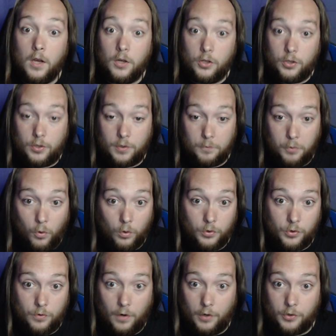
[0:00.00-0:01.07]
support
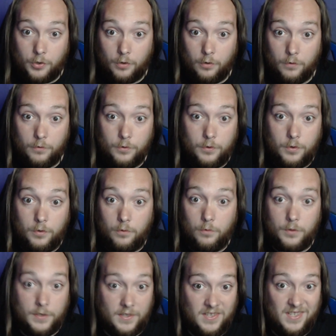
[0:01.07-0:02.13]
structure to
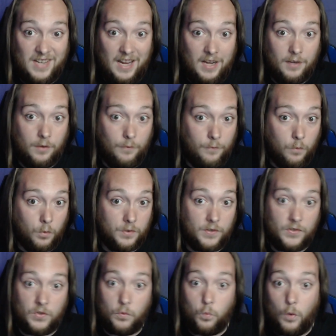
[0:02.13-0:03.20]
sustain the
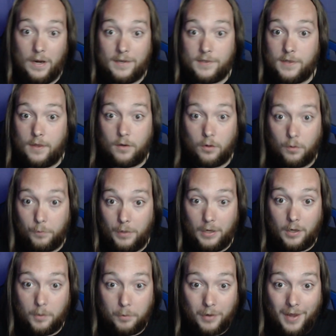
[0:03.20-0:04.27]
forces and weights that are
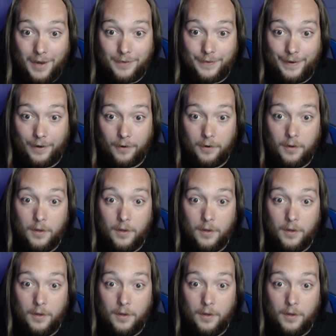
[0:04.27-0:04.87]
being applied there.